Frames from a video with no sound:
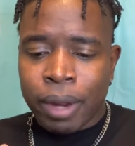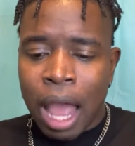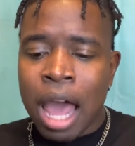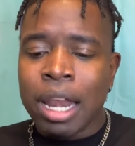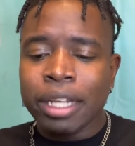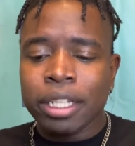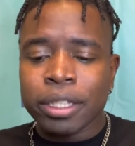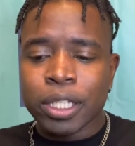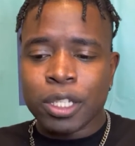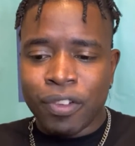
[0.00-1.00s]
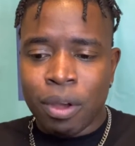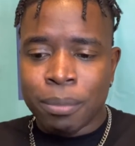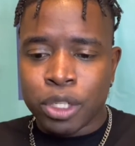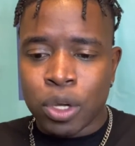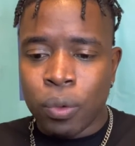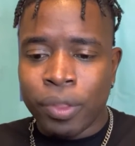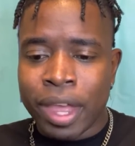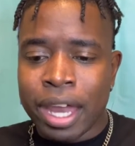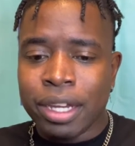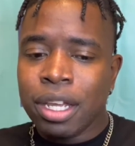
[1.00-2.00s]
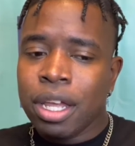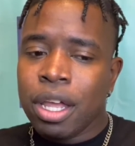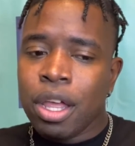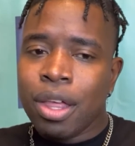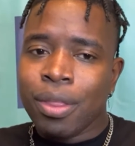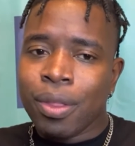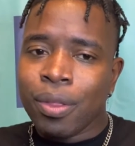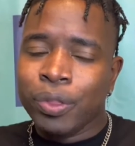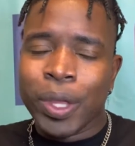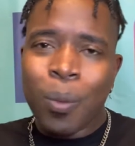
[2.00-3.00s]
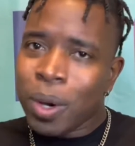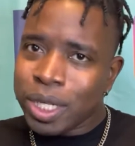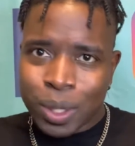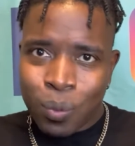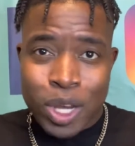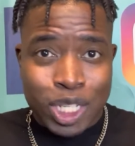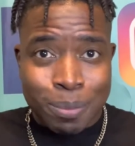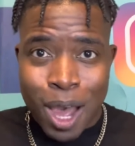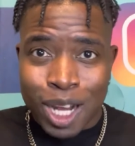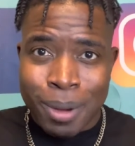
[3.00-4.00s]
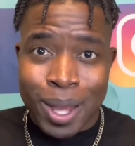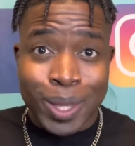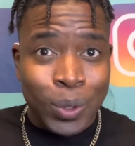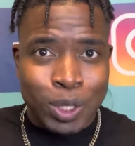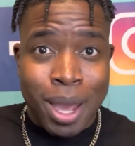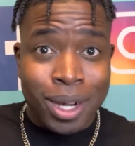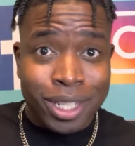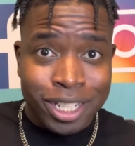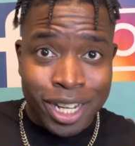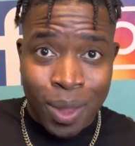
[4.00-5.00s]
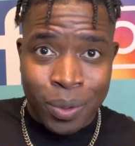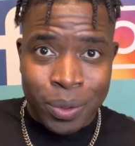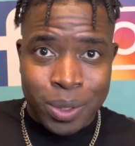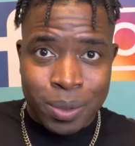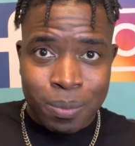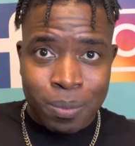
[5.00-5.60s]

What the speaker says: I like that this film showed that there wasn't one Spider-Man that was better than the others.